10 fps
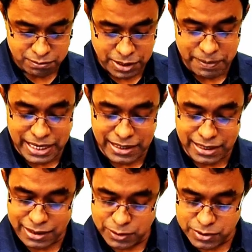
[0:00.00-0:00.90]
Maybe I
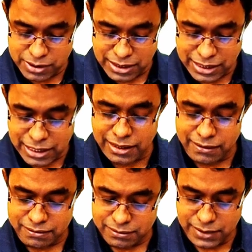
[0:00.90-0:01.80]
can use
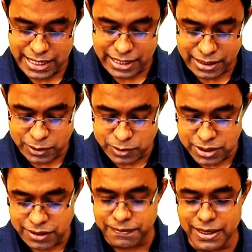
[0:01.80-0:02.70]
TDD, I can
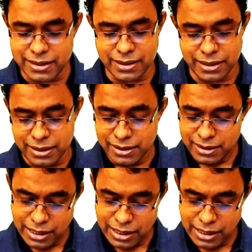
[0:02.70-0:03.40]
use refactoring,